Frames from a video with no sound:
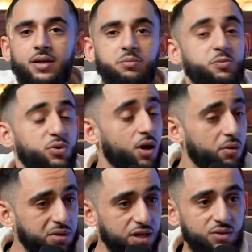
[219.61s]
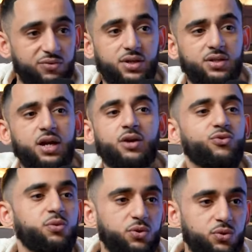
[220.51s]
People can't believe it. They're like,
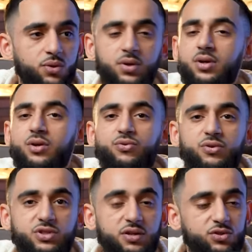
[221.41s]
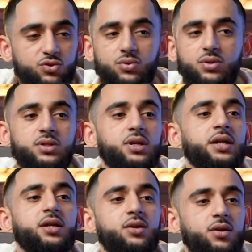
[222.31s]
from who? 57 Jewellers.
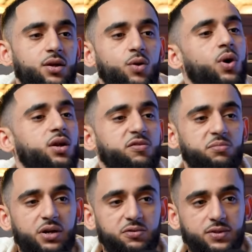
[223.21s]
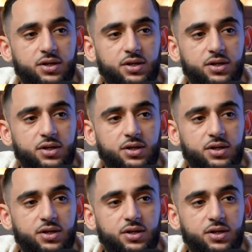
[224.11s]
And then word of mouth,